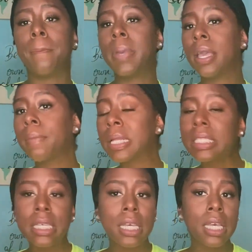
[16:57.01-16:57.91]

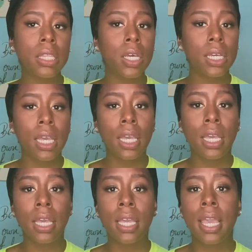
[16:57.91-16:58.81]
pigmented
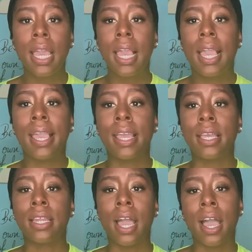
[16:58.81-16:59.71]
looking,
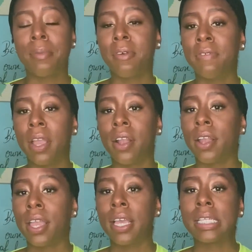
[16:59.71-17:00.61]
and I'm a
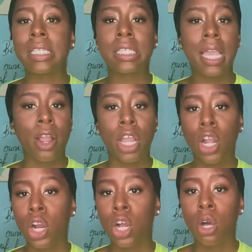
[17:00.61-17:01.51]
very scary
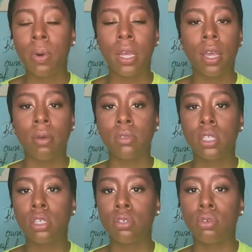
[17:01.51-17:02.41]
girl when it comes
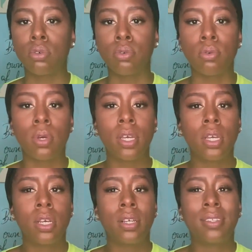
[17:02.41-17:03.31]
to
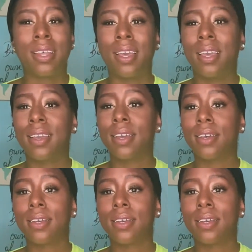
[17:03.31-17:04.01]
like